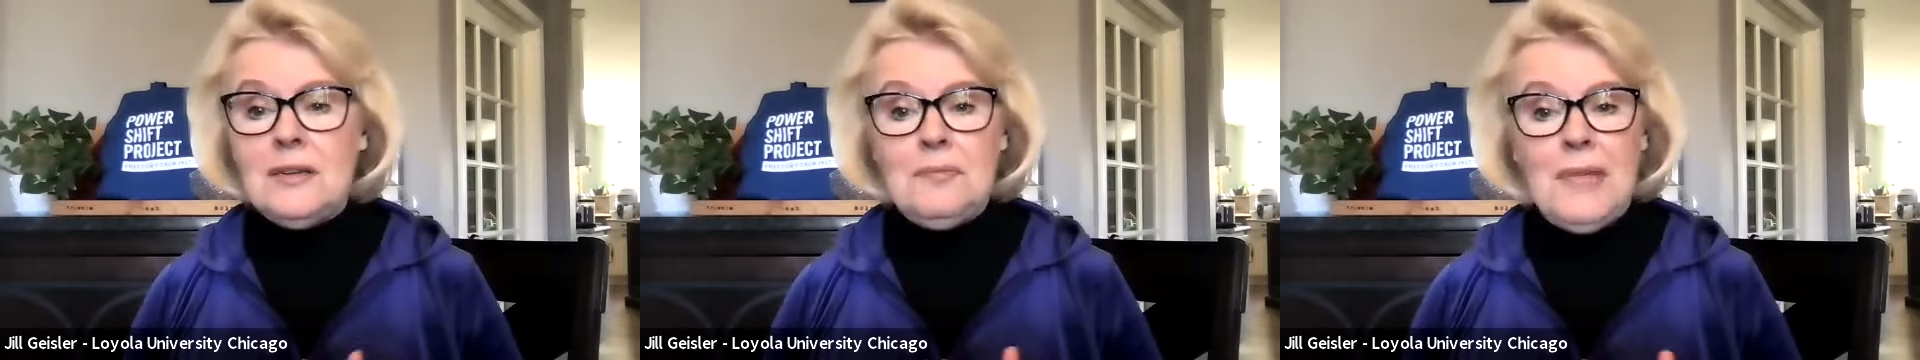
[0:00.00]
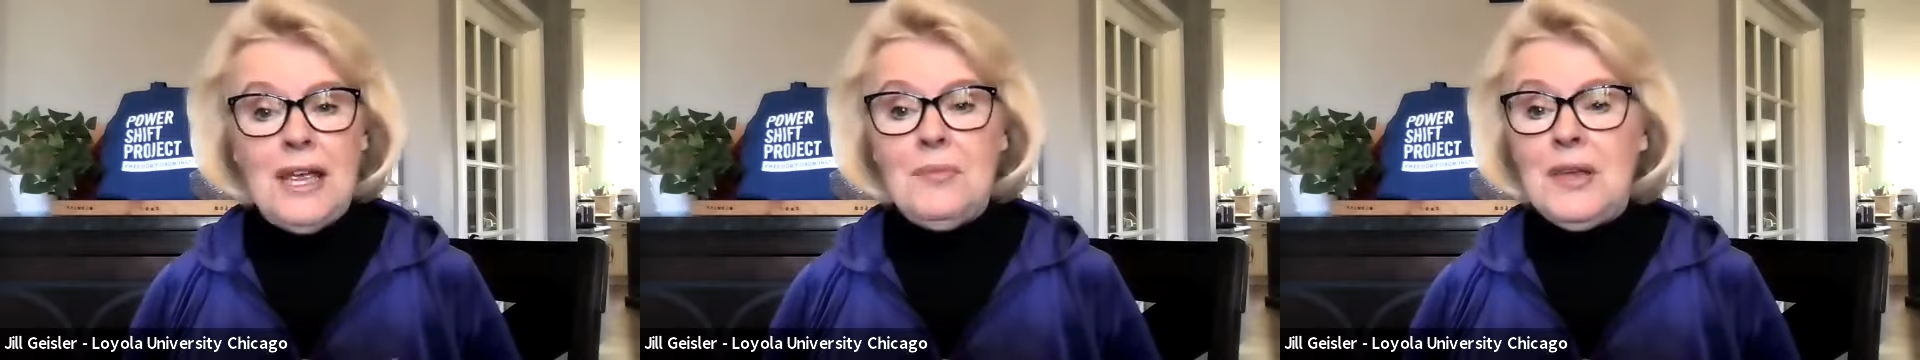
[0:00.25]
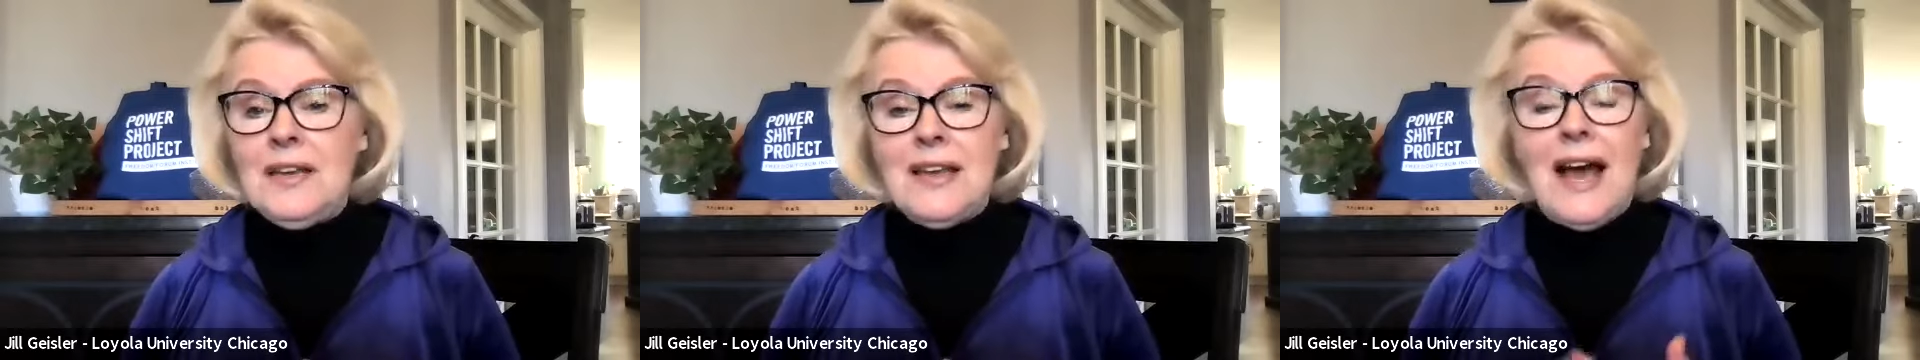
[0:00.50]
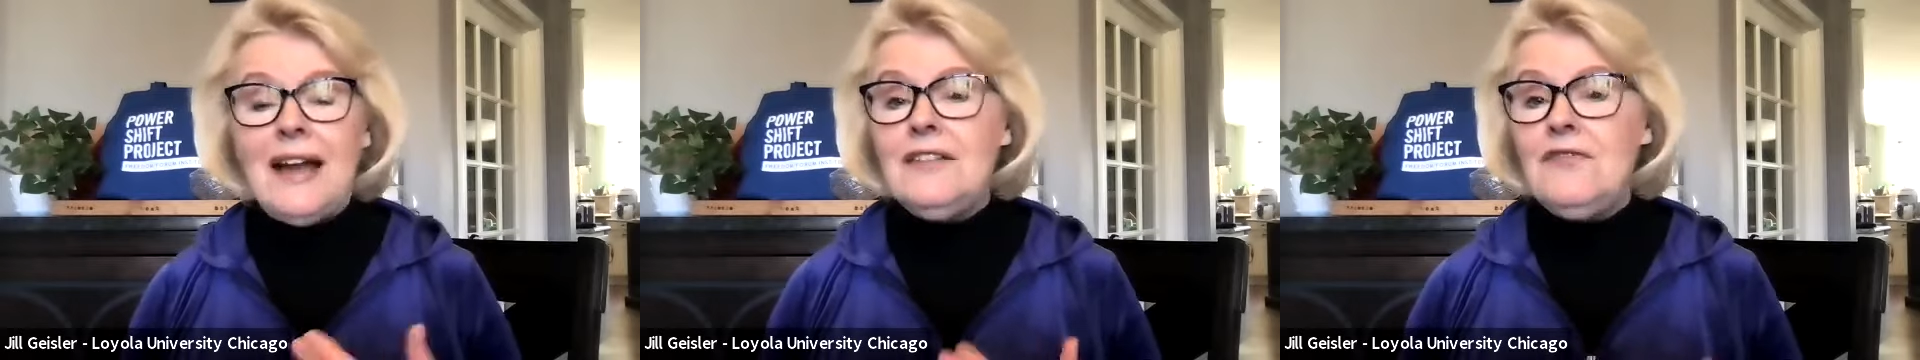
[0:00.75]
and maybe
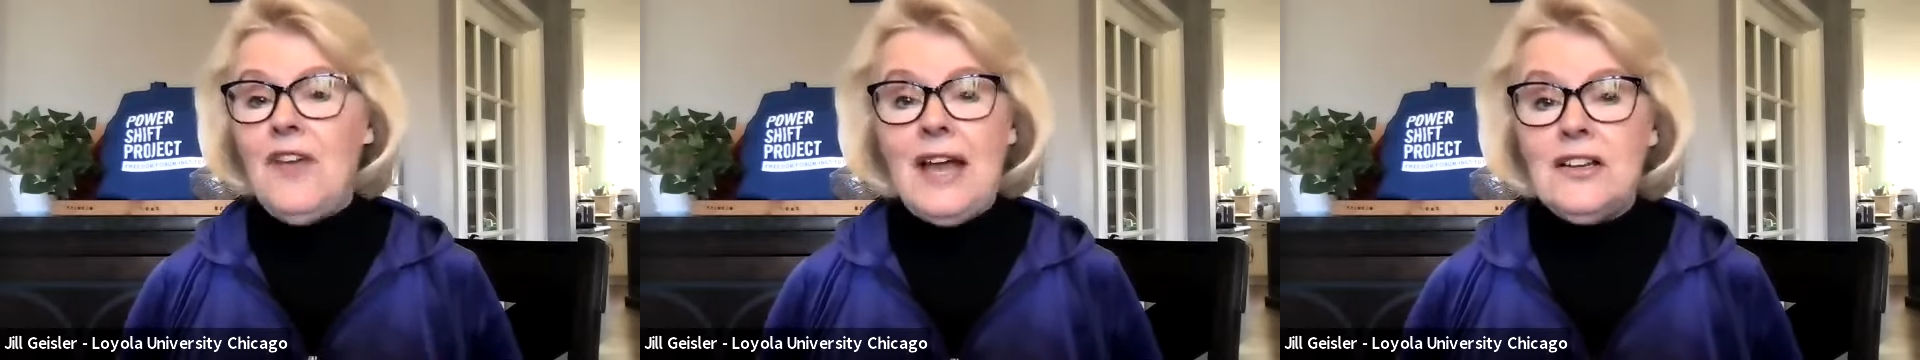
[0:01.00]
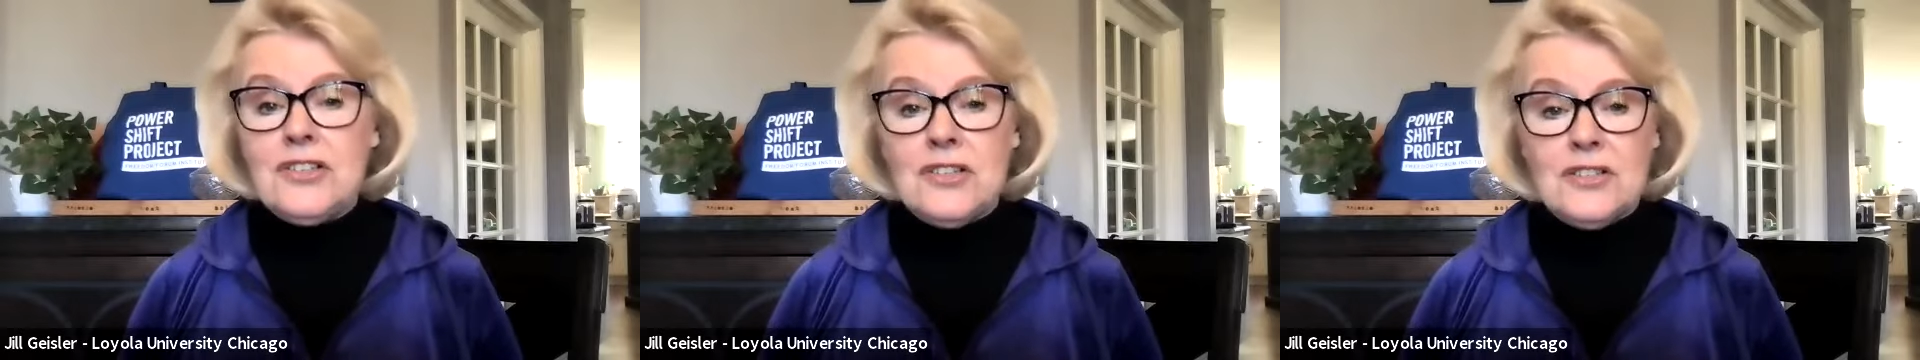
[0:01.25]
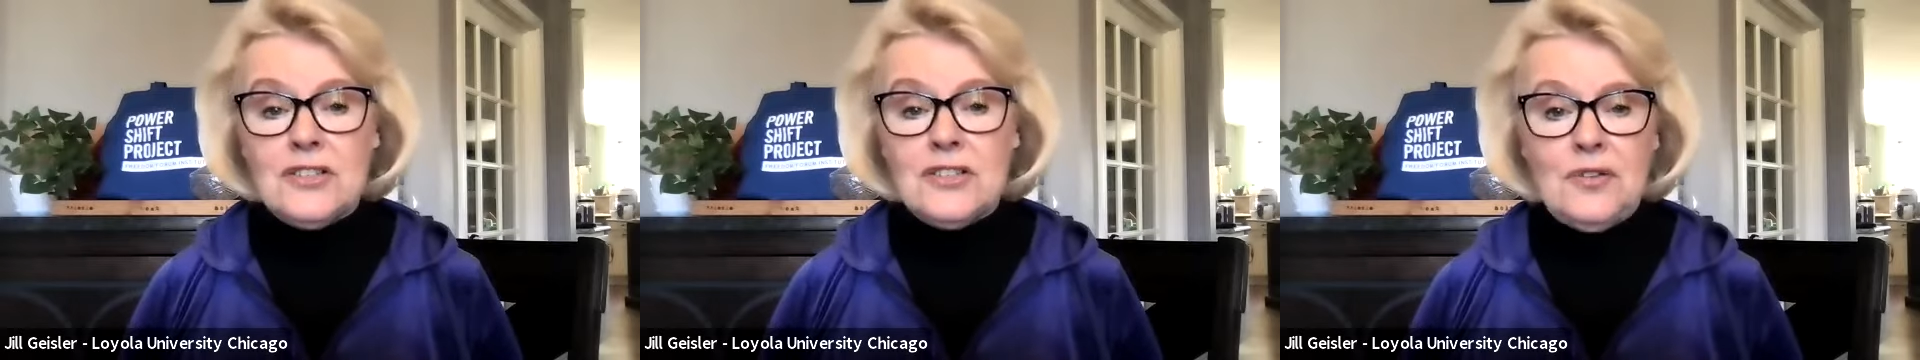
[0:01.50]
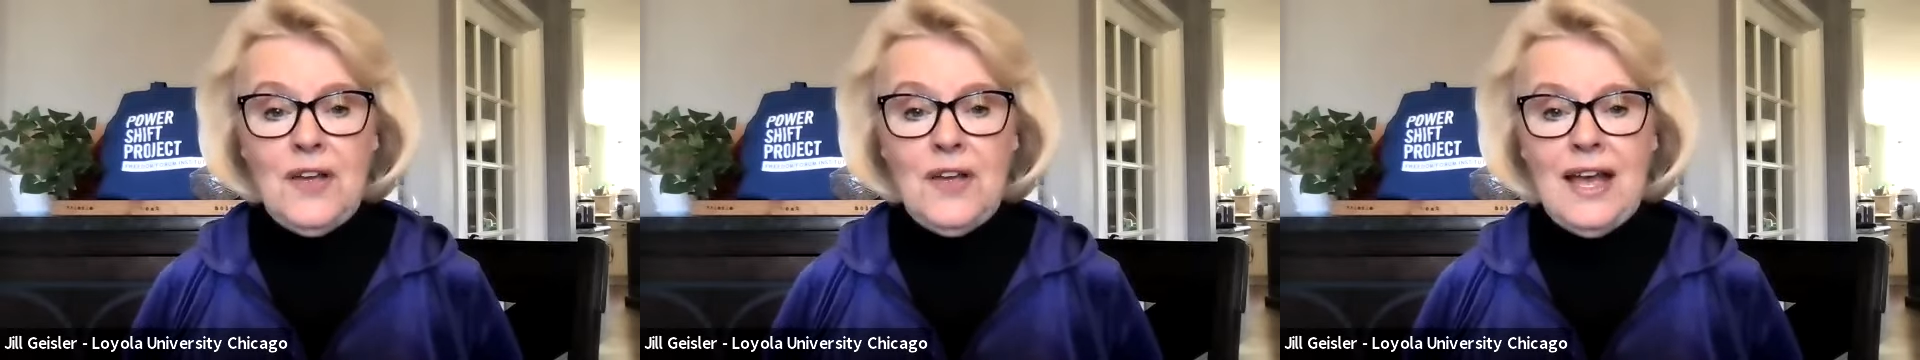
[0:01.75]
not advantages
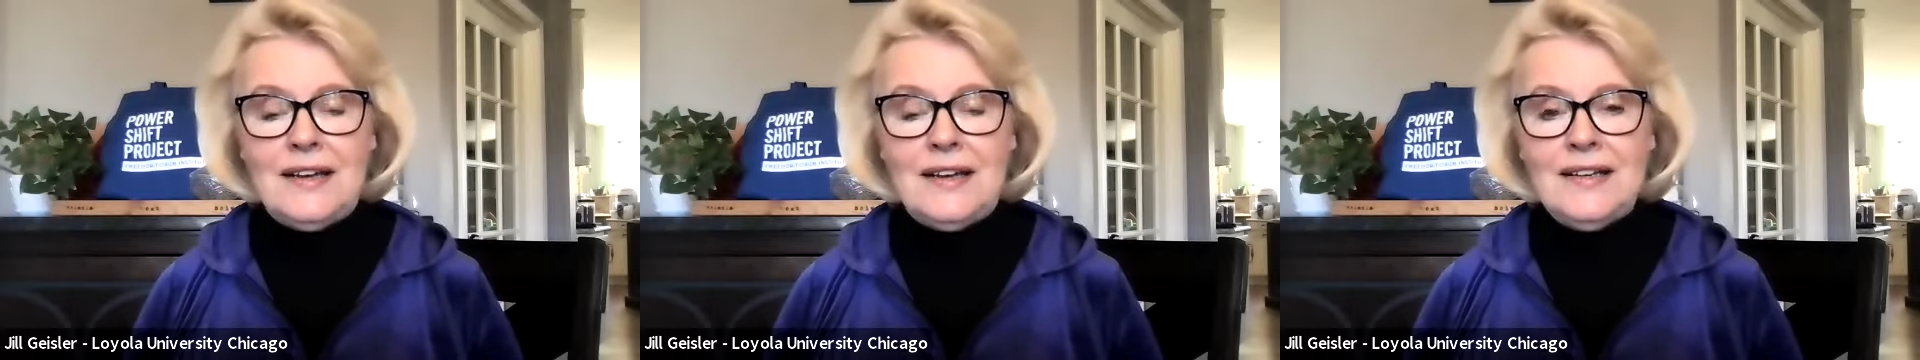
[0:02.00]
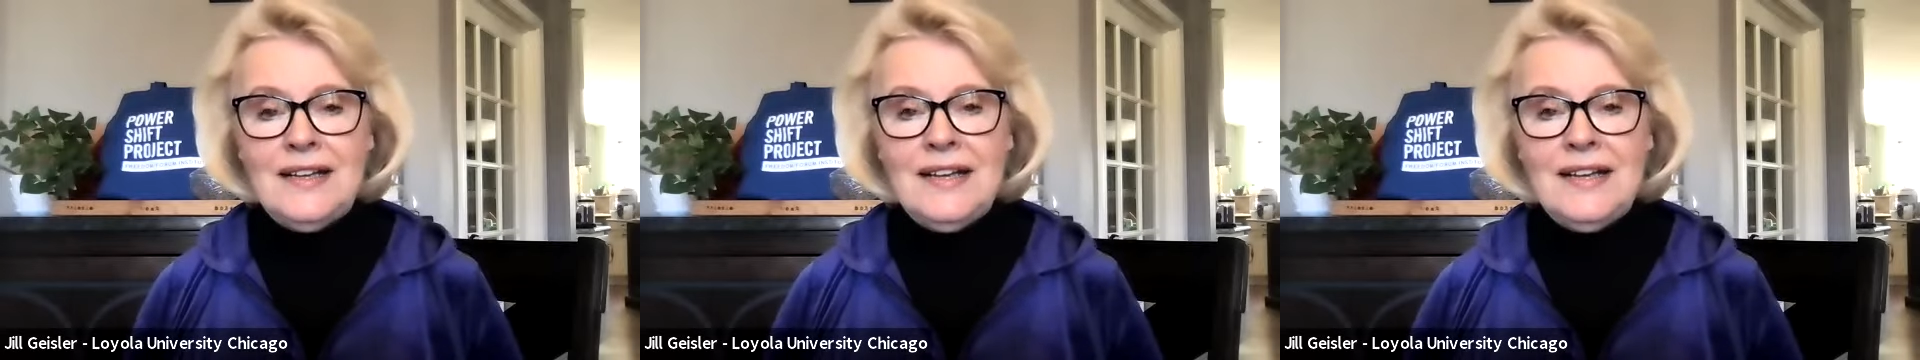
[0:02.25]
you've had.